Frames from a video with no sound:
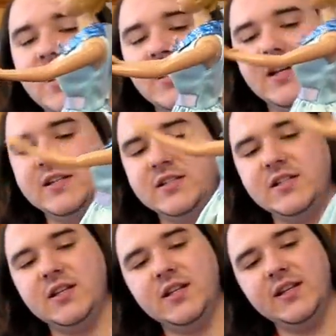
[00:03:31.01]
find and
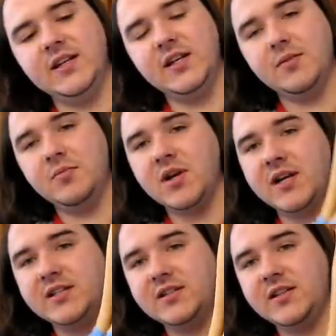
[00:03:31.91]
she cleaned up
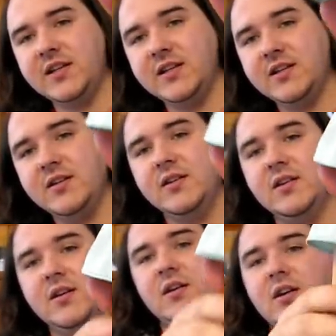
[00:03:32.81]
nicely.
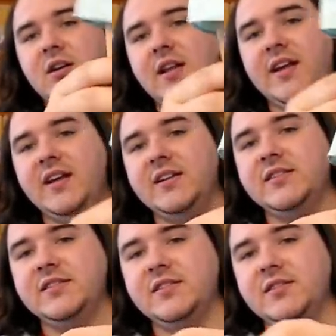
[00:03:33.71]
Her
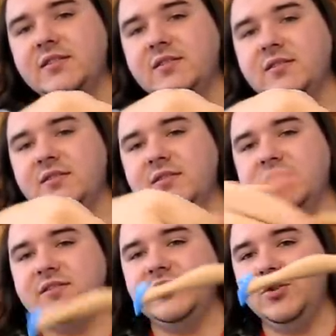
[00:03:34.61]
legs
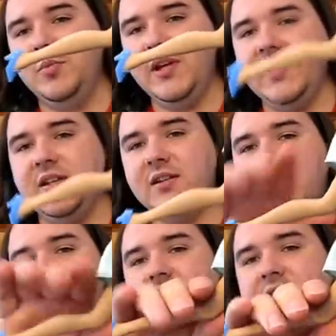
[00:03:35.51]
still
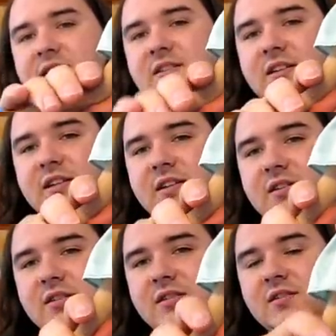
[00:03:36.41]
bend nicely.
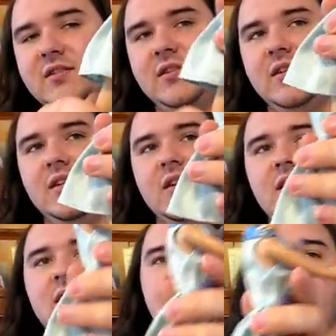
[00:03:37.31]

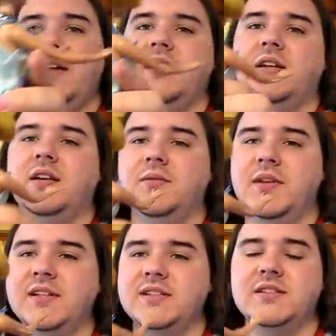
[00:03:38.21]
And um,
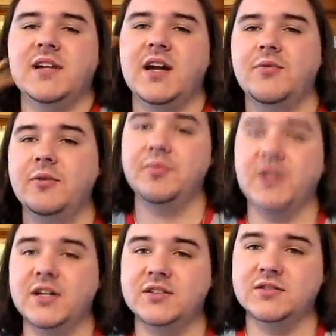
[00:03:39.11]
this is not a
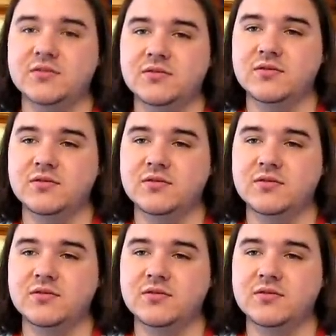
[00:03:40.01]
reproduction.